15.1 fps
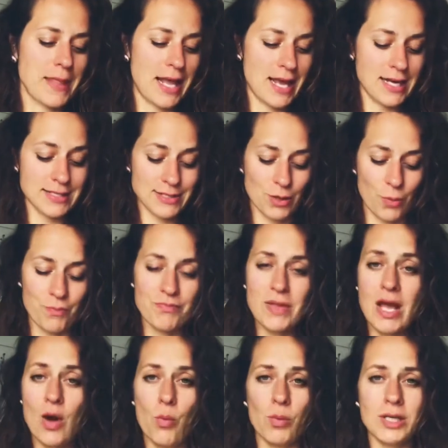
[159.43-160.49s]
so
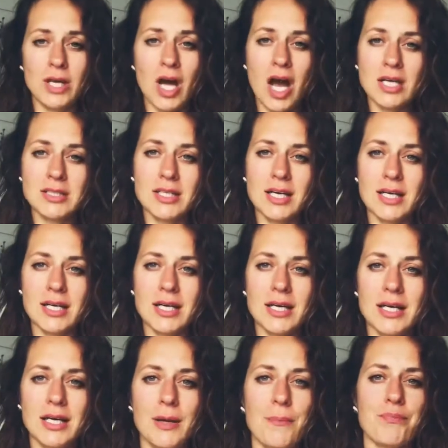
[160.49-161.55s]
we're not
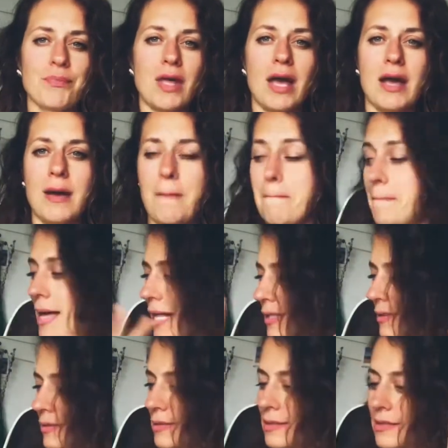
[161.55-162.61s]
gonna uh,
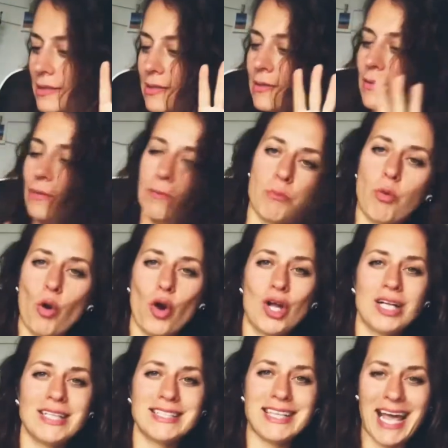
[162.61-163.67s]
melt,
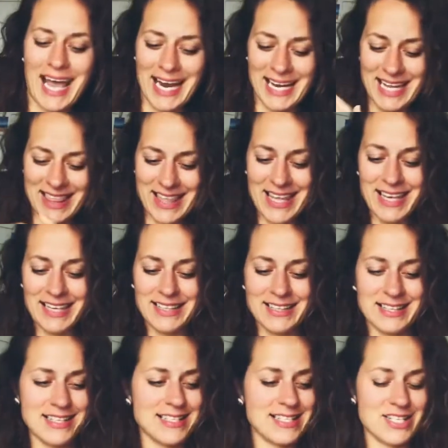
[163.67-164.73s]
boiled anything.
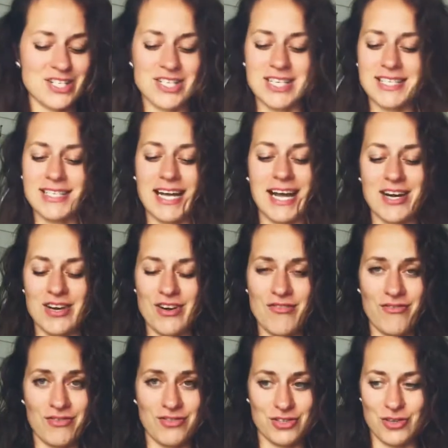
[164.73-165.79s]
This is just kind of
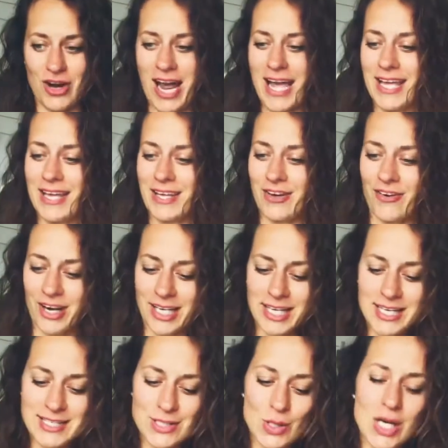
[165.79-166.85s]
dry
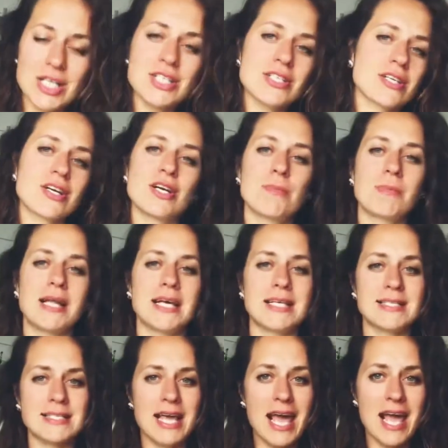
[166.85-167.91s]
ingredients. So I'm just gonna place
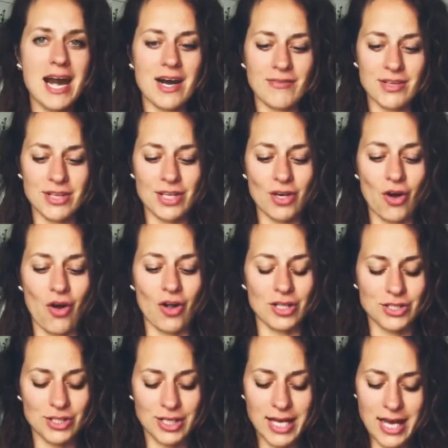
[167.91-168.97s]
everything all
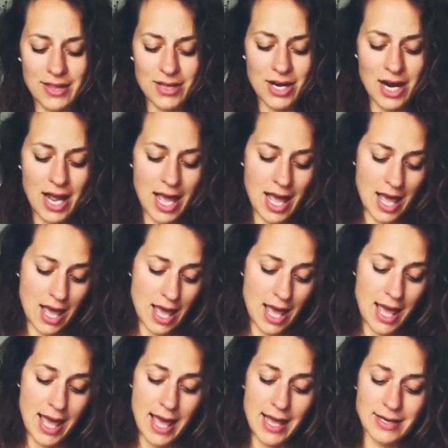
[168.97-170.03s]
together
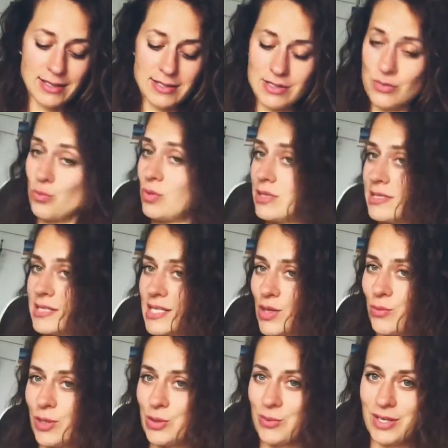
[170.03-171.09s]
and we'll see
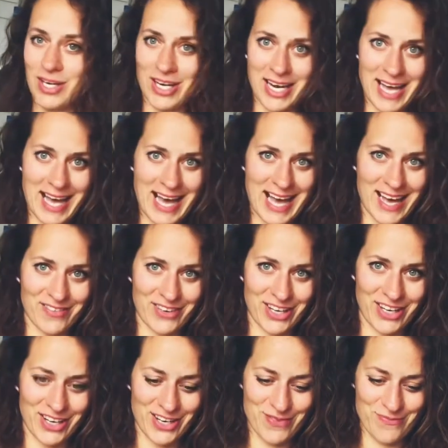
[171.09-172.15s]
what we're gonna have here.